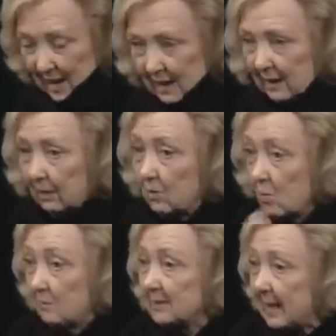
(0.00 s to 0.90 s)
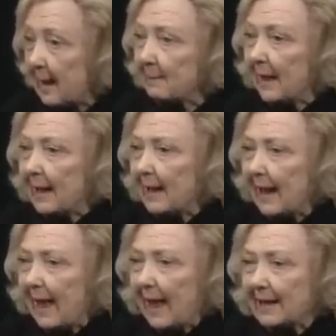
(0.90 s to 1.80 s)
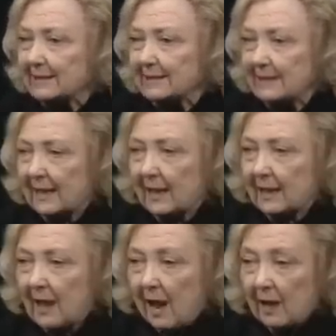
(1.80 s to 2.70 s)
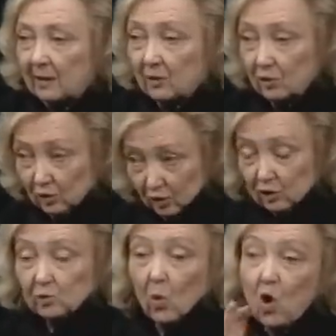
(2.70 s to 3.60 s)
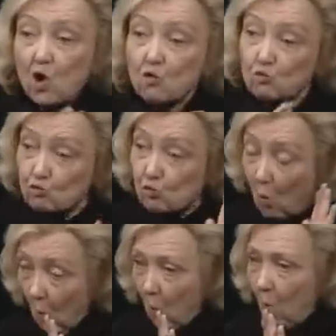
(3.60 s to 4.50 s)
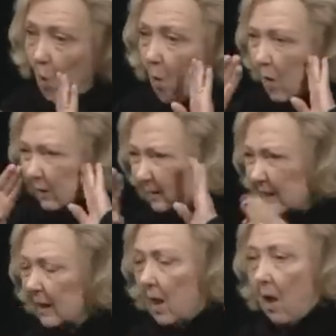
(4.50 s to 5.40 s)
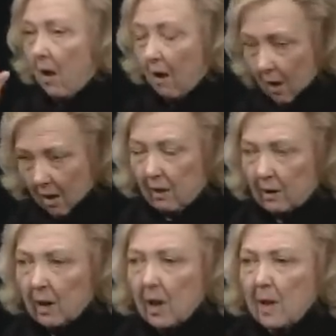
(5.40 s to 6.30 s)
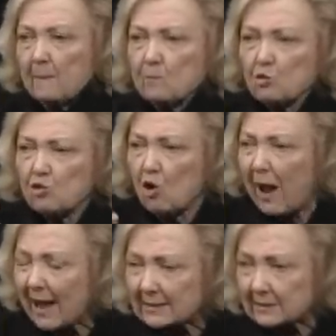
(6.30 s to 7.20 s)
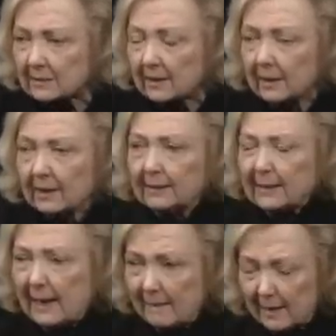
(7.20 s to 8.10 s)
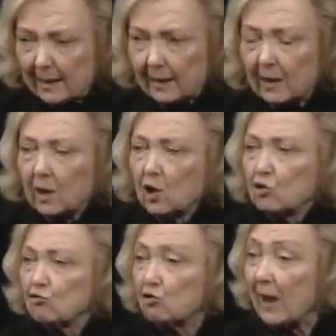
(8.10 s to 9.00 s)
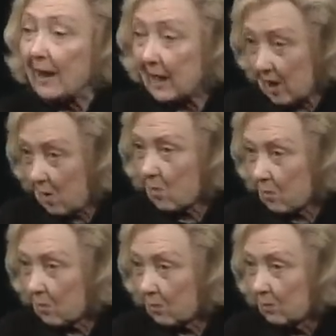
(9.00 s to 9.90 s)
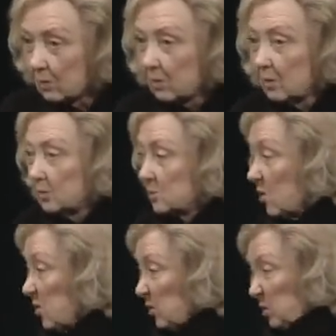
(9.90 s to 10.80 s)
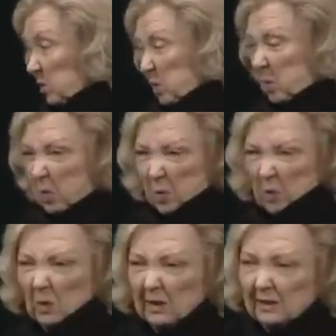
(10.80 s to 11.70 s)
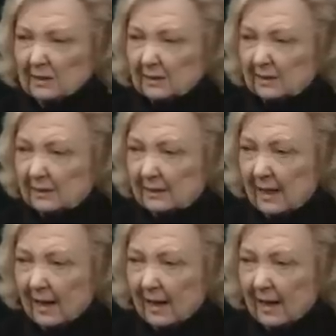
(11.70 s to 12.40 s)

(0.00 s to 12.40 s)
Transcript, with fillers: We would go with Joker Anderson to the bar and Nancy Connors as well. Uh, and we were all focusing on the press. We were talking about the TV and the radio press that was coming out of this.